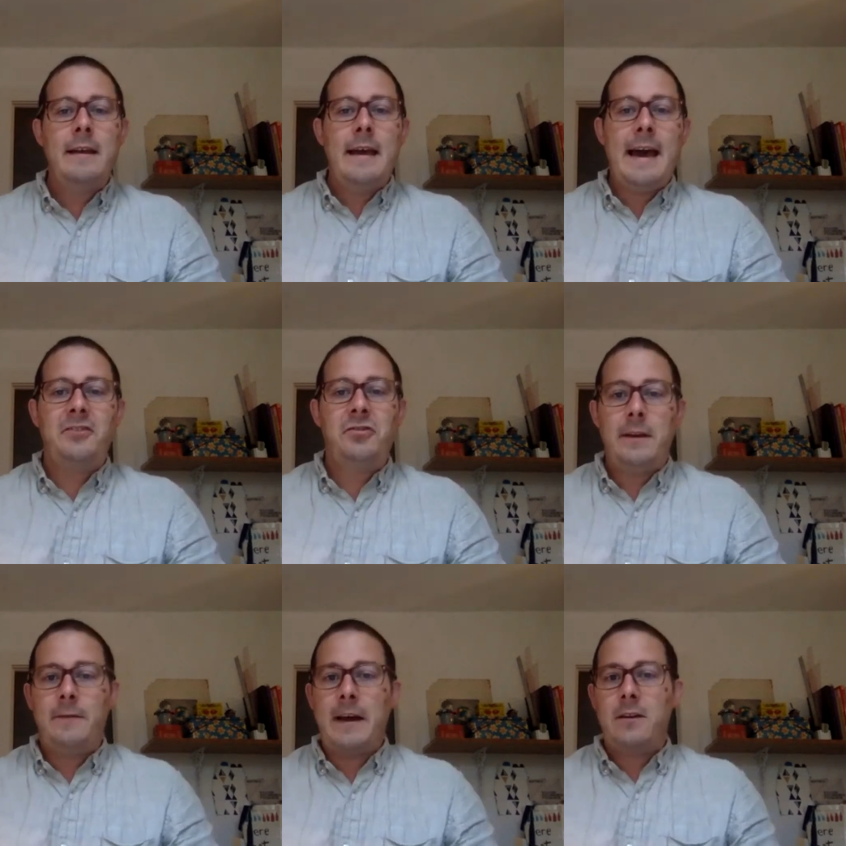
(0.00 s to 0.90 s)
actually,
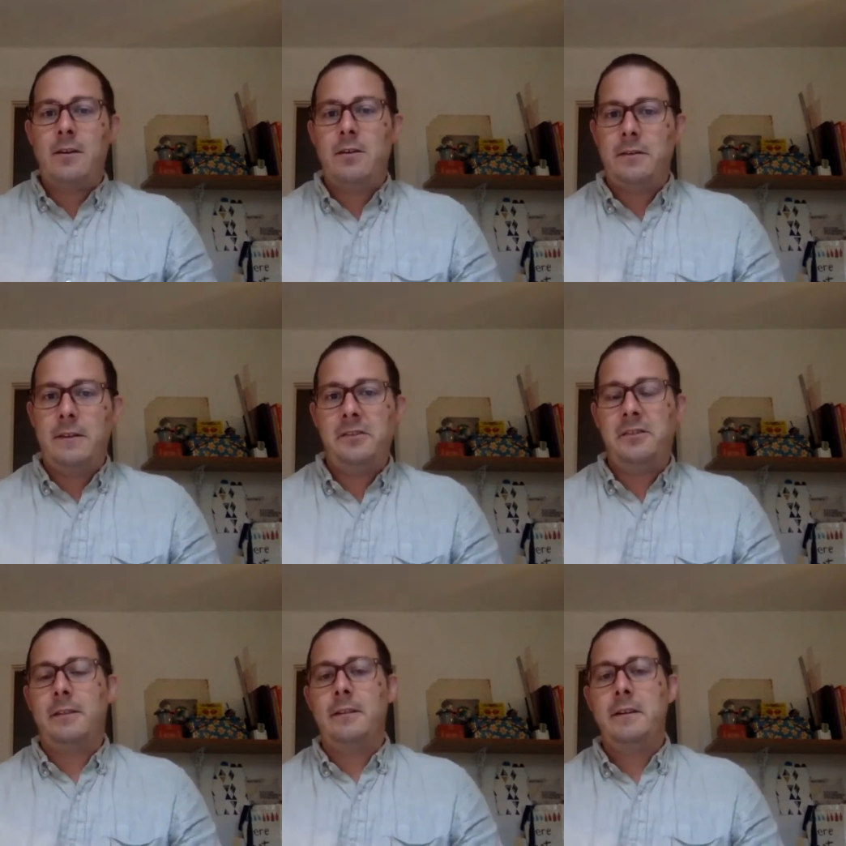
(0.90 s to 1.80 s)
if I cook this,
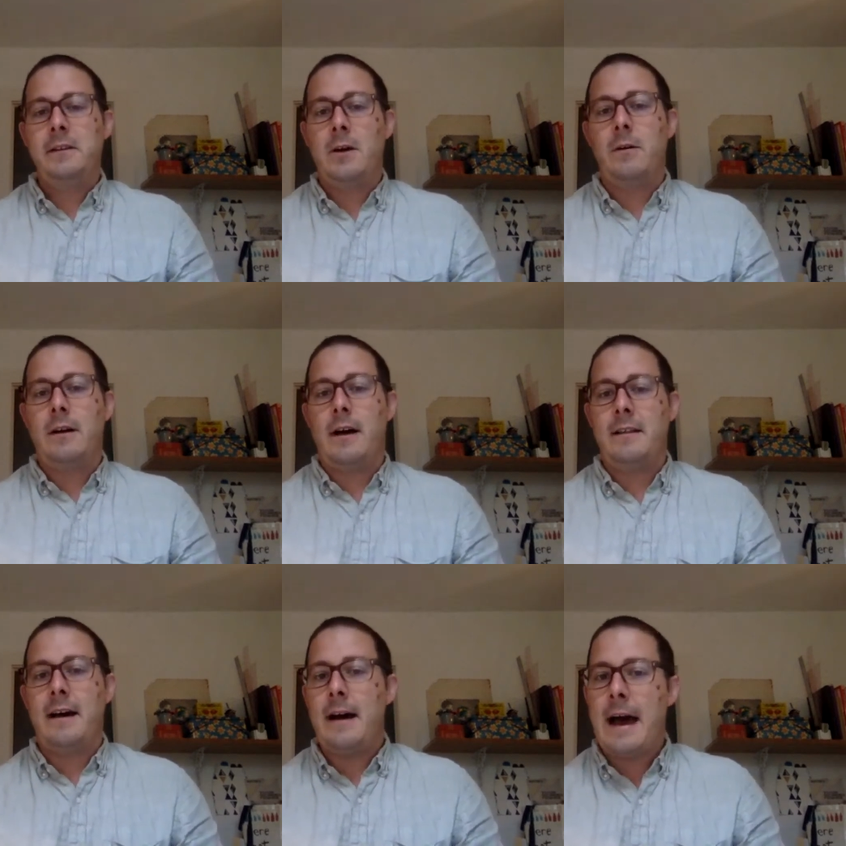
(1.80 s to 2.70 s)
on
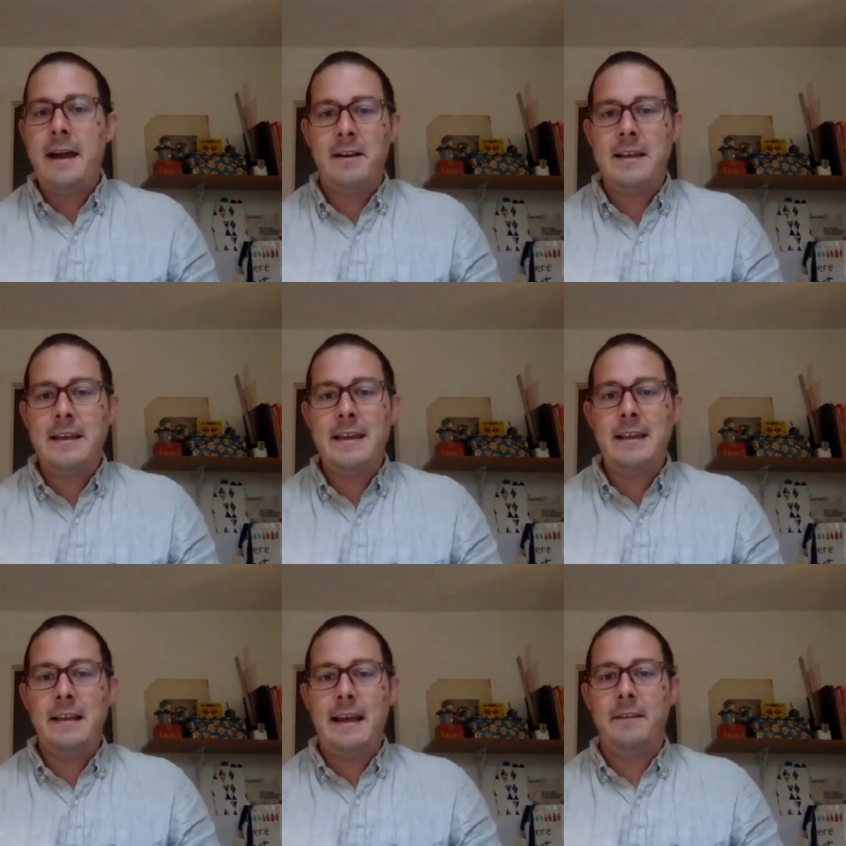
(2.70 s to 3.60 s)
a higher
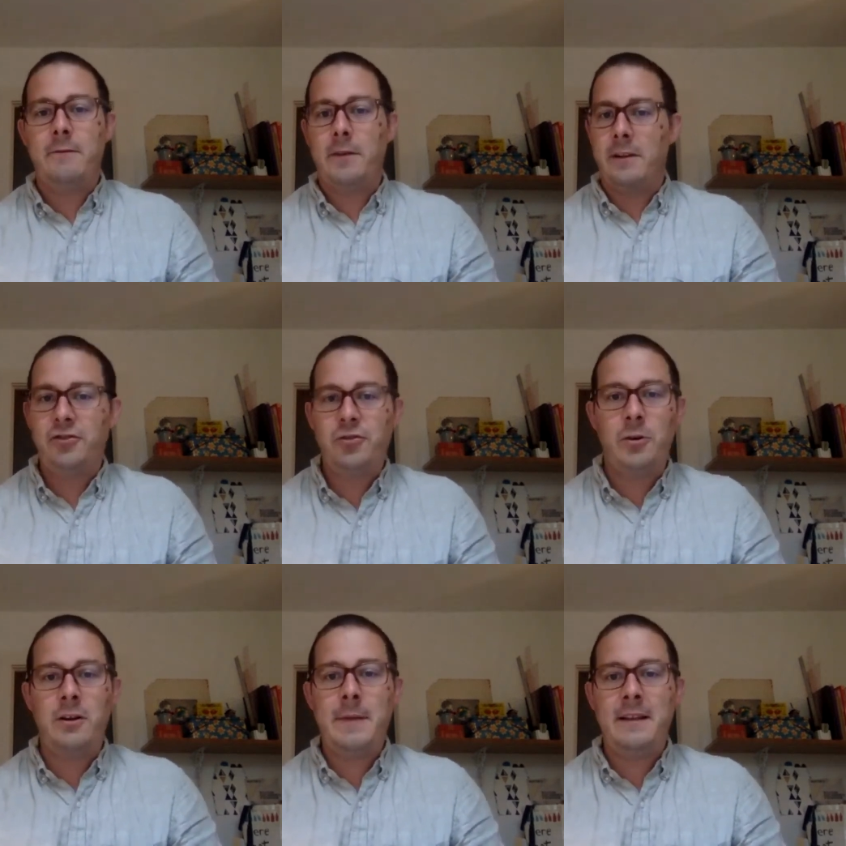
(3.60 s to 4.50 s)
heat and for a
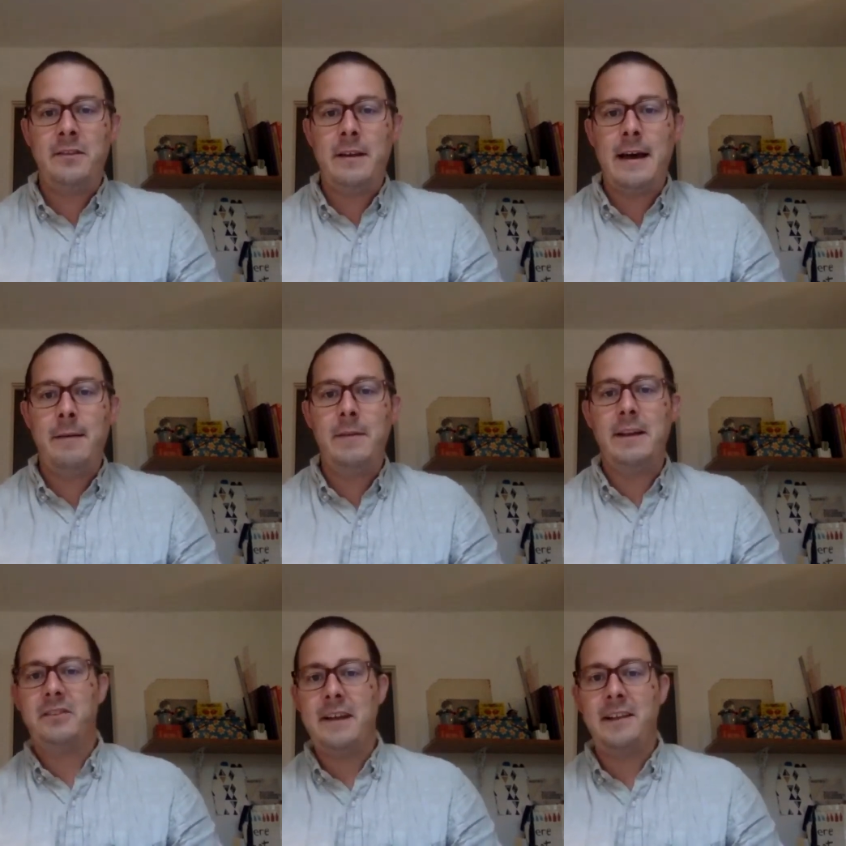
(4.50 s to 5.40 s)
shorter amount of time,
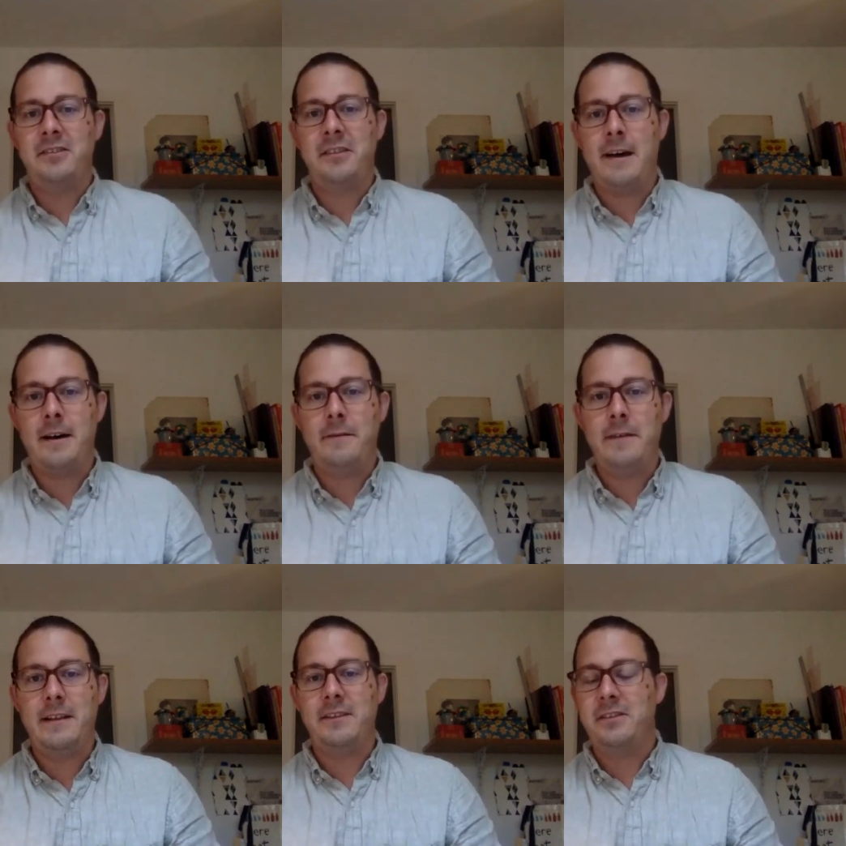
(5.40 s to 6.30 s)
it's not as tough
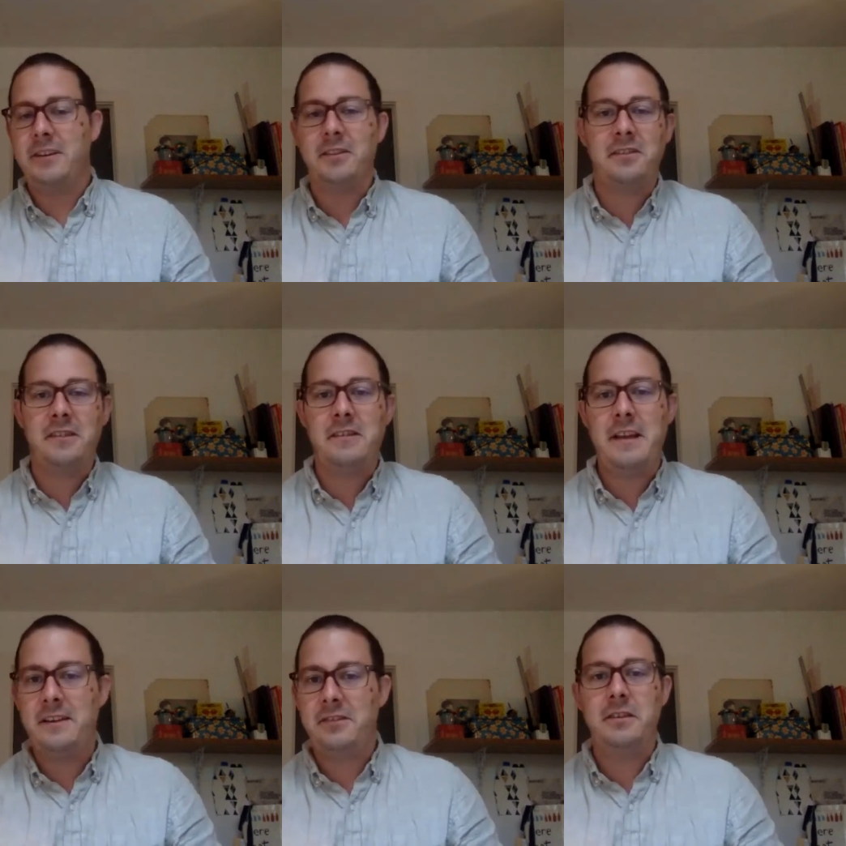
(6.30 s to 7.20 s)
and it still
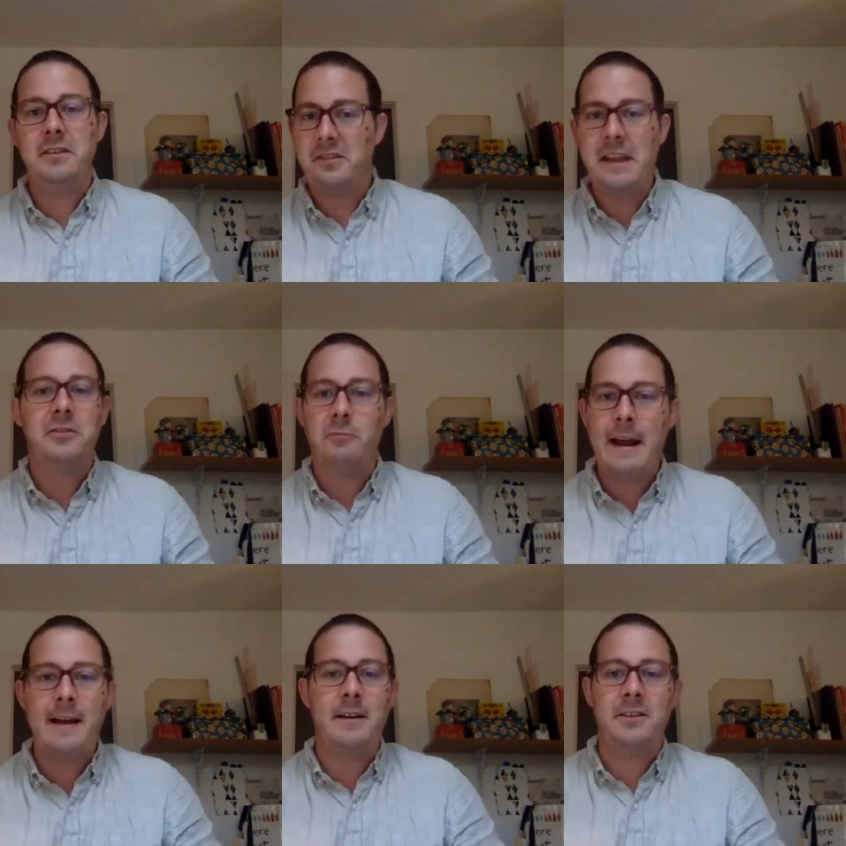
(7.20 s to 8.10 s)
stays
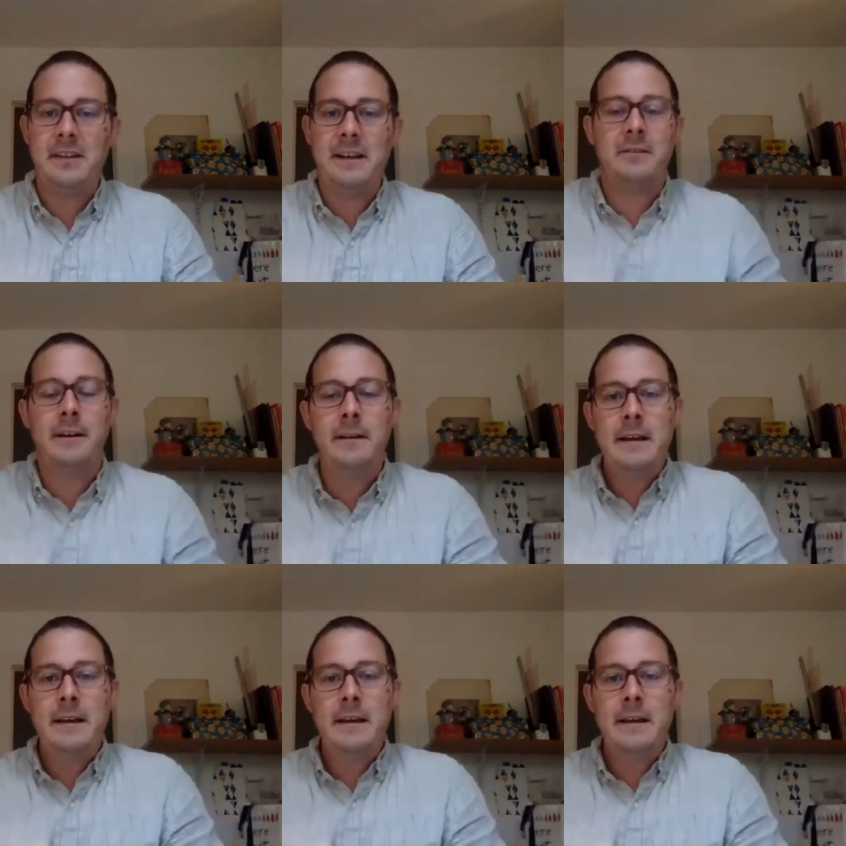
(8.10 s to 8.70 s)
rare, etc.